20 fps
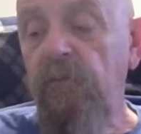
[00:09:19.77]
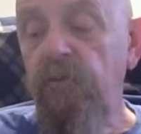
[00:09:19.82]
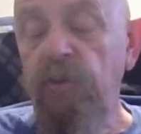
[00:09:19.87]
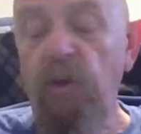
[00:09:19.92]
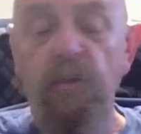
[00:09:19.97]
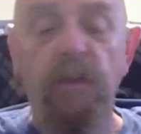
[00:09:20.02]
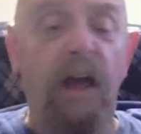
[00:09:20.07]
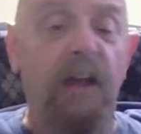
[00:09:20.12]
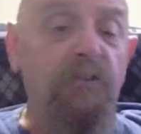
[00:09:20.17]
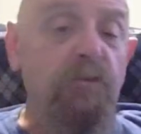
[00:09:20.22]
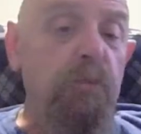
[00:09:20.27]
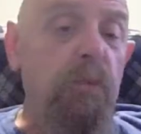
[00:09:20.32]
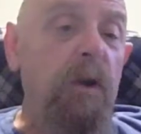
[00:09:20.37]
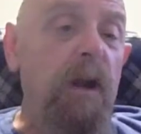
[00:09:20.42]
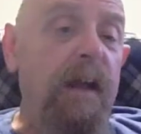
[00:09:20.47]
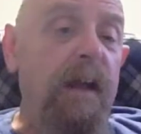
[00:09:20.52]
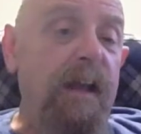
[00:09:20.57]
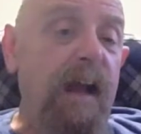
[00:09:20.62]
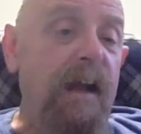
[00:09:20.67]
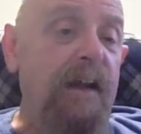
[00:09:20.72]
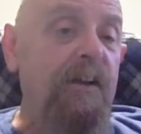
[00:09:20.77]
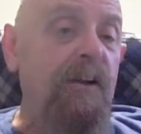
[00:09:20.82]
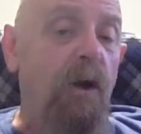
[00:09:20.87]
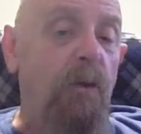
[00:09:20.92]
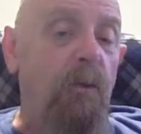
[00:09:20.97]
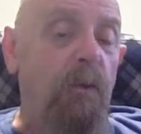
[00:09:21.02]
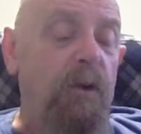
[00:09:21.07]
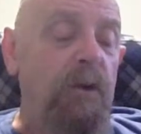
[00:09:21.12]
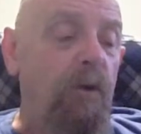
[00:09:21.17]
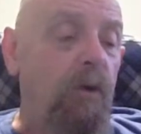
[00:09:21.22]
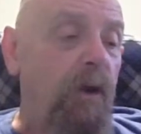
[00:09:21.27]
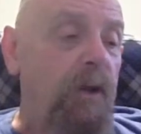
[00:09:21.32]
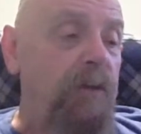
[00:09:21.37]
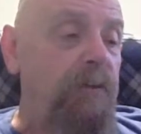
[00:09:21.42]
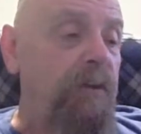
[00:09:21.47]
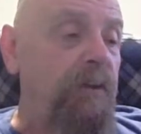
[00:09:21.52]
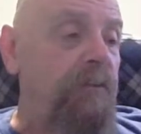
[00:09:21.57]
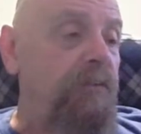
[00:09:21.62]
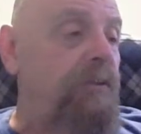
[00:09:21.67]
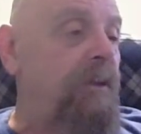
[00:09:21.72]
that's what I got going
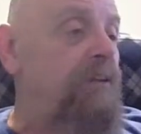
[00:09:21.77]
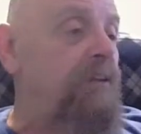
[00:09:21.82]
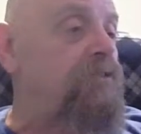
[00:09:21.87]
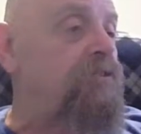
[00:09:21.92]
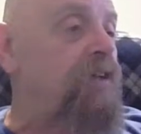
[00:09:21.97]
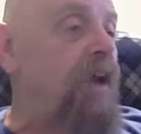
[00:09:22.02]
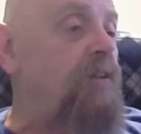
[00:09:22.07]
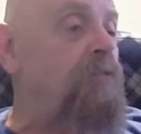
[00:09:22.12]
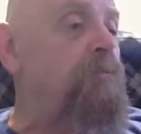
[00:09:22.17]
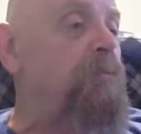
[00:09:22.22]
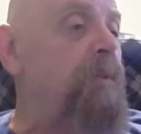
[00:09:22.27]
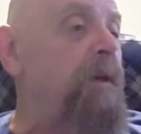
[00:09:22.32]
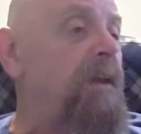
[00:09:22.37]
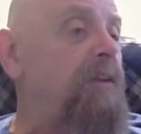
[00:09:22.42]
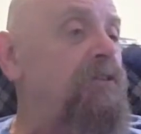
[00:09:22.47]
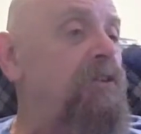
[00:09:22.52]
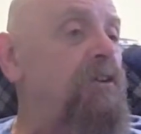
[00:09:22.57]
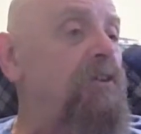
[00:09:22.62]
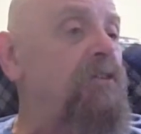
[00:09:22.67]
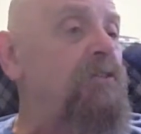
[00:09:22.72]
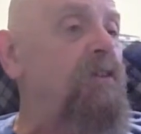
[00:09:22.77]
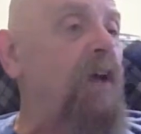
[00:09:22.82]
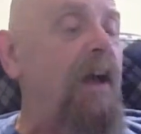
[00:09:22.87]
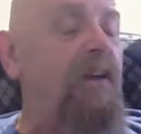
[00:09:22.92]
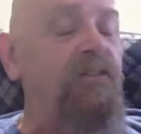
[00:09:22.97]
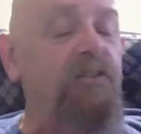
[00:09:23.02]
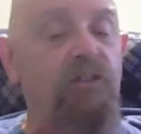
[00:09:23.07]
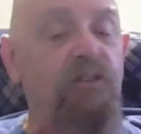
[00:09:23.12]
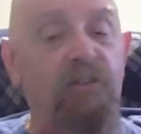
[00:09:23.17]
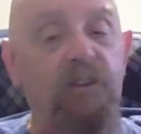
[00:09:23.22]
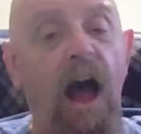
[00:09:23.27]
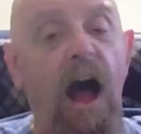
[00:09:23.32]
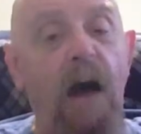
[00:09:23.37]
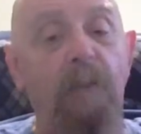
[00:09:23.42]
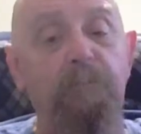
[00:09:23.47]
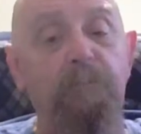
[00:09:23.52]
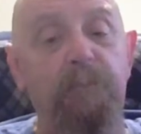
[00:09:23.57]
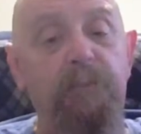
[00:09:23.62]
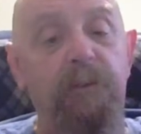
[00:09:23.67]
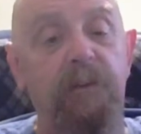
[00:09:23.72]
on. The chess pieces, I
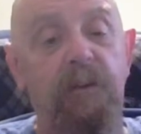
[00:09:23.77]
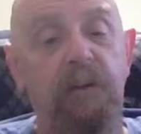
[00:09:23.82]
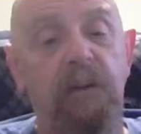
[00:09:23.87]
stopped